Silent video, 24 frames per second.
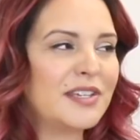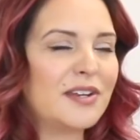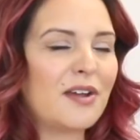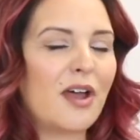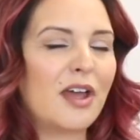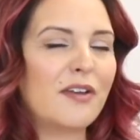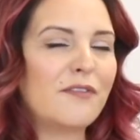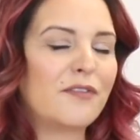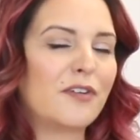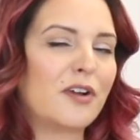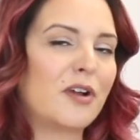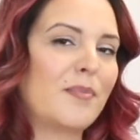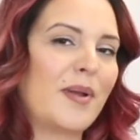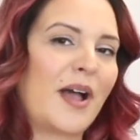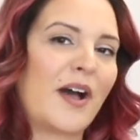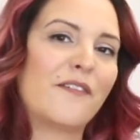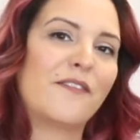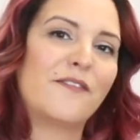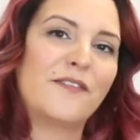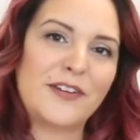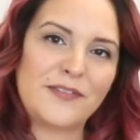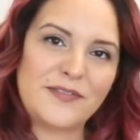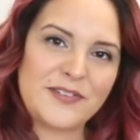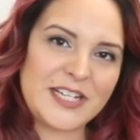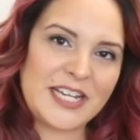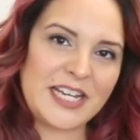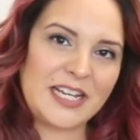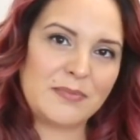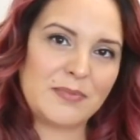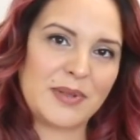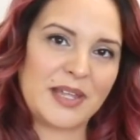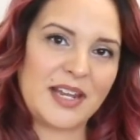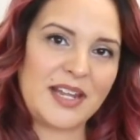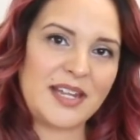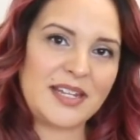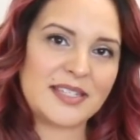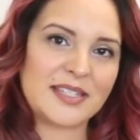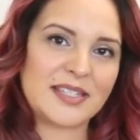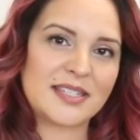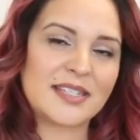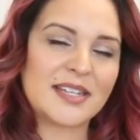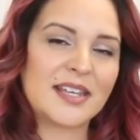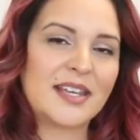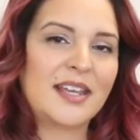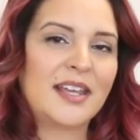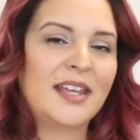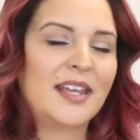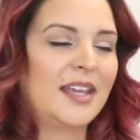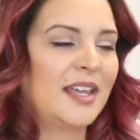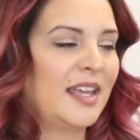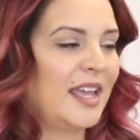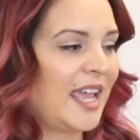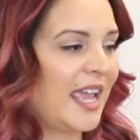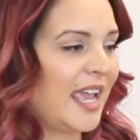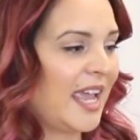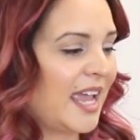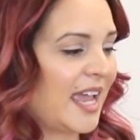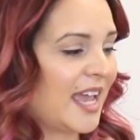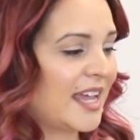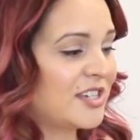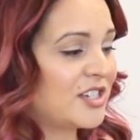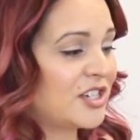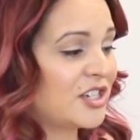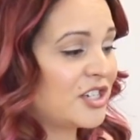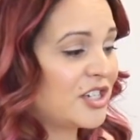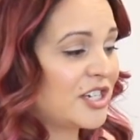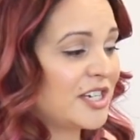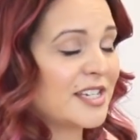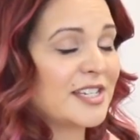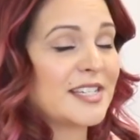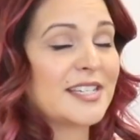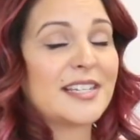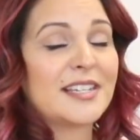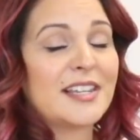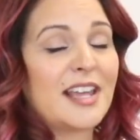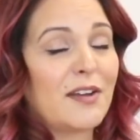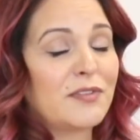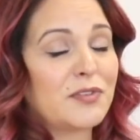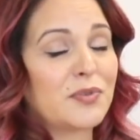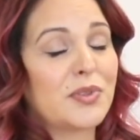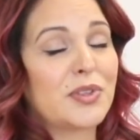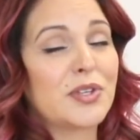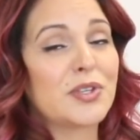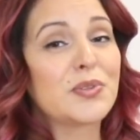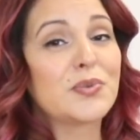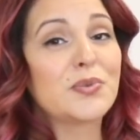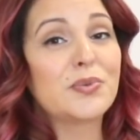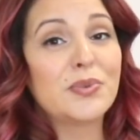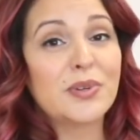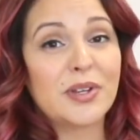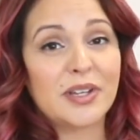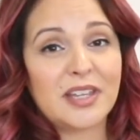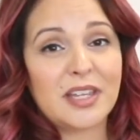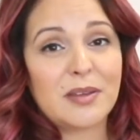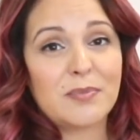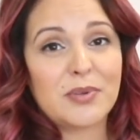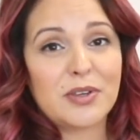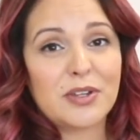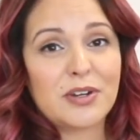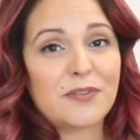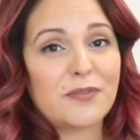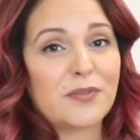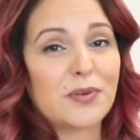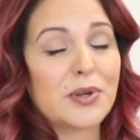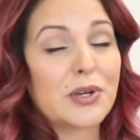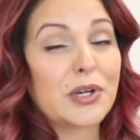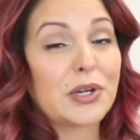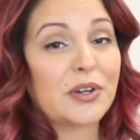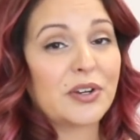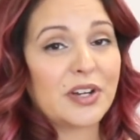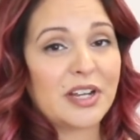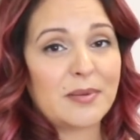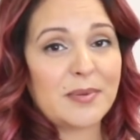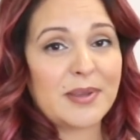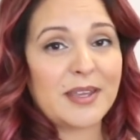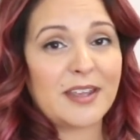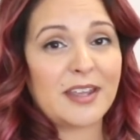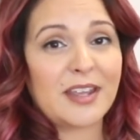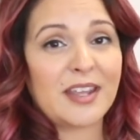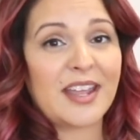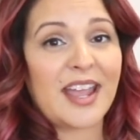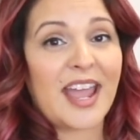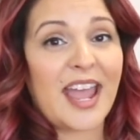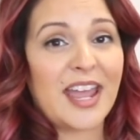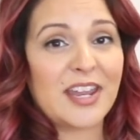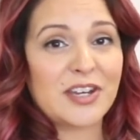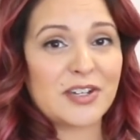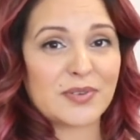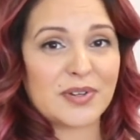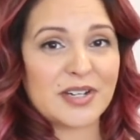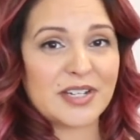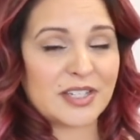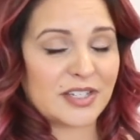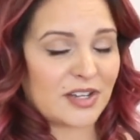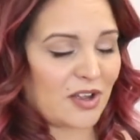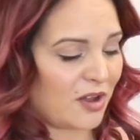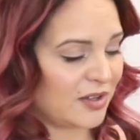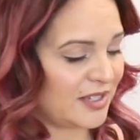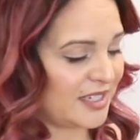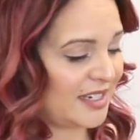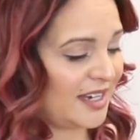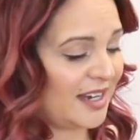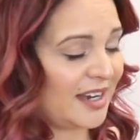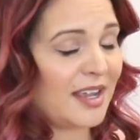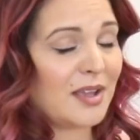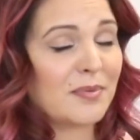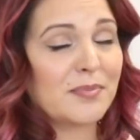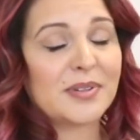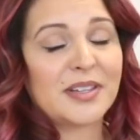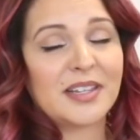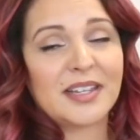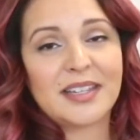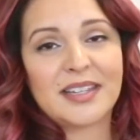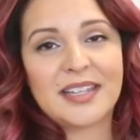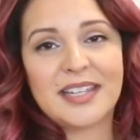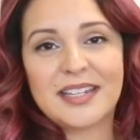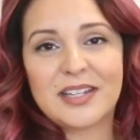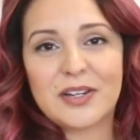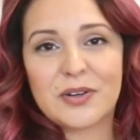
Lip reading: it on for about 15 minutes. And she's left with this really beautiful creamy end result, and it completely